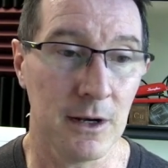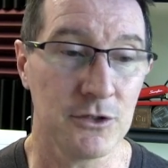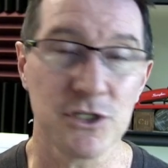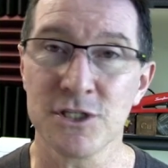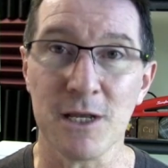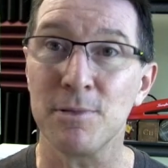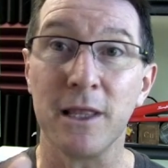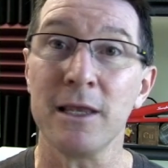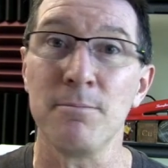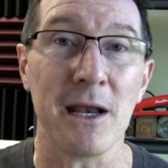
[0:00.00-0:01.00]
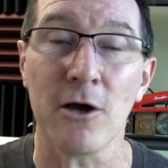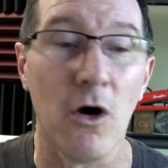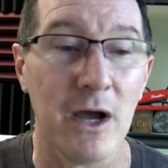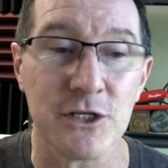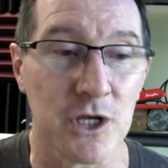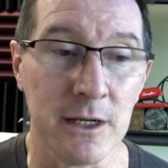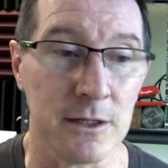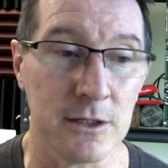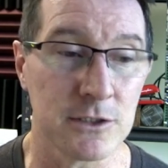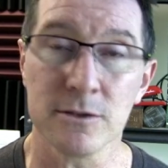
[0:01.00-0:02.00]
just simply better hygiene
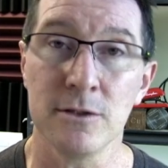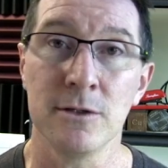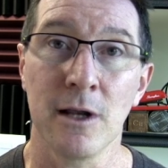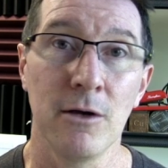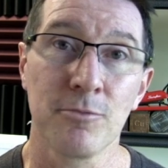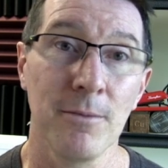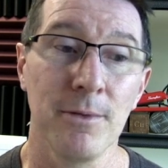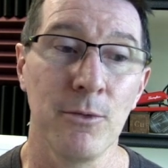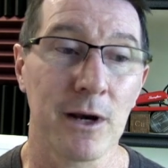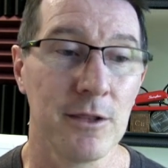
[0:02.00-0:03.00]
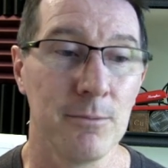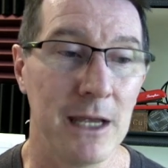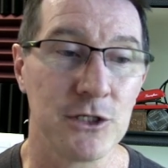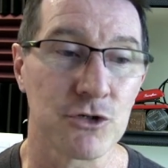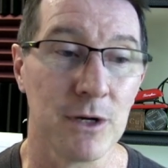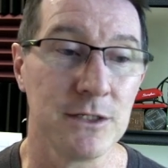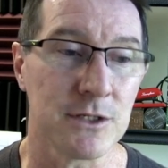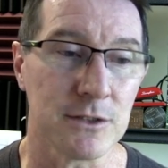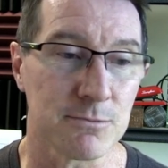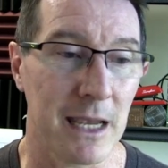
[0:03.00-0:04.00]
is, probably one of the major
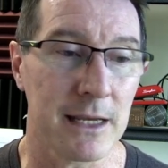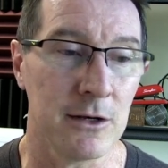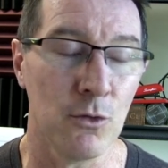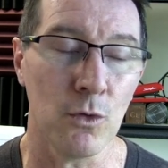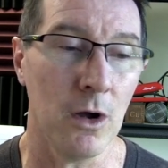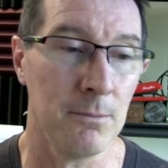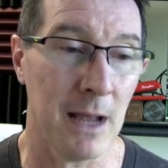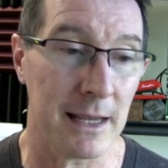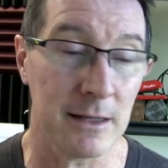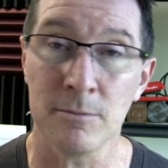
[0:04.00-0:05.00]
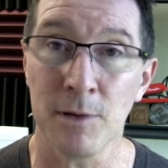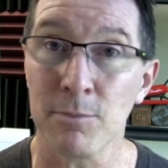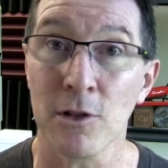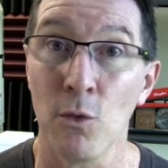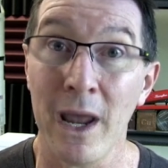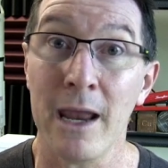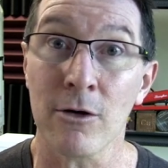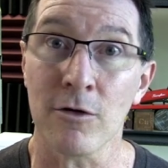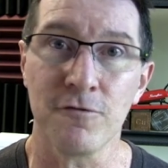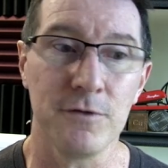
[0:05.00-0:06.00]
reasons, making people
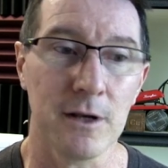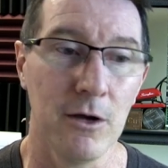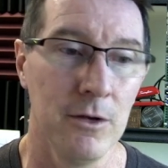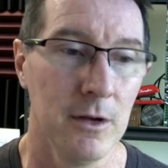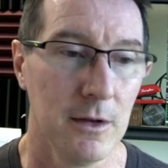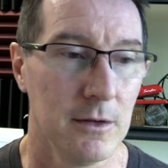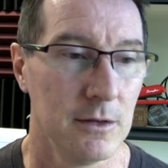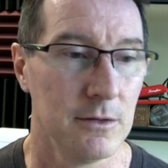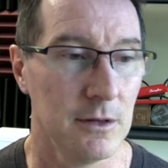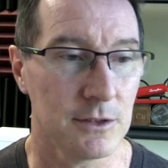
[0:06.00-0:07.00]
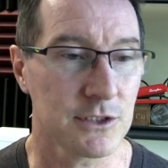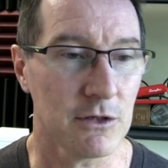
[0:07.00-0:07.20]
aware of, so